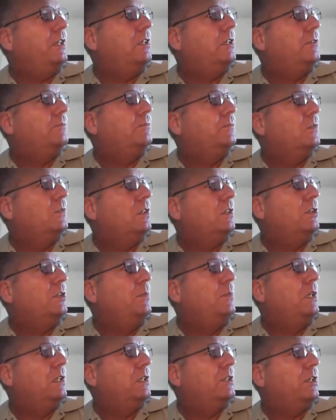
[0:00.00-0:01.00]
the uh,
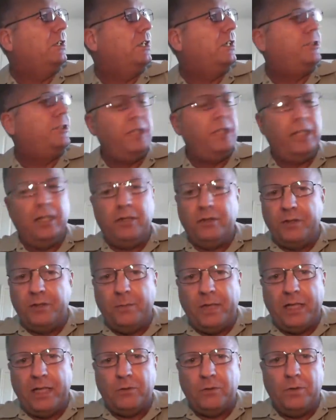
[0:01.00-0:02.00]
the military
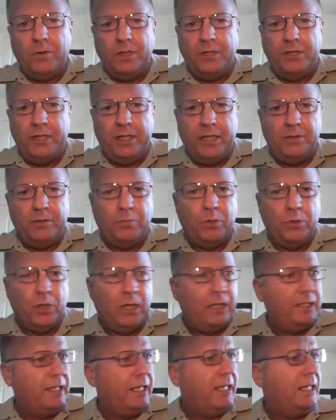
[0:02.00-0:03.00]
standard, the Mike 110
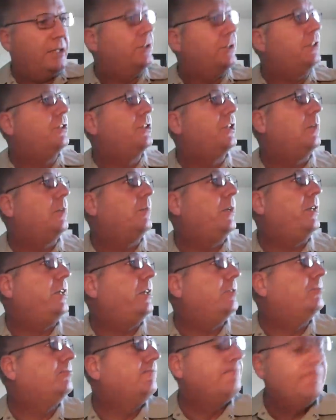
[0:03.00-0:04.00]
broadcast that's coming
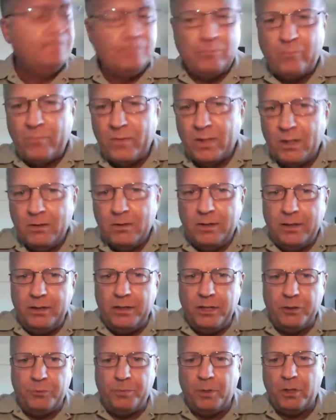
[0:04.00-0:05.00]
in
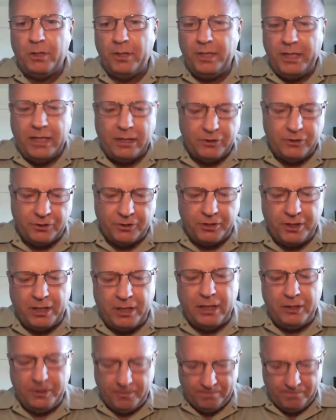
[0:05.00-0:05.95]
as part of the exercise.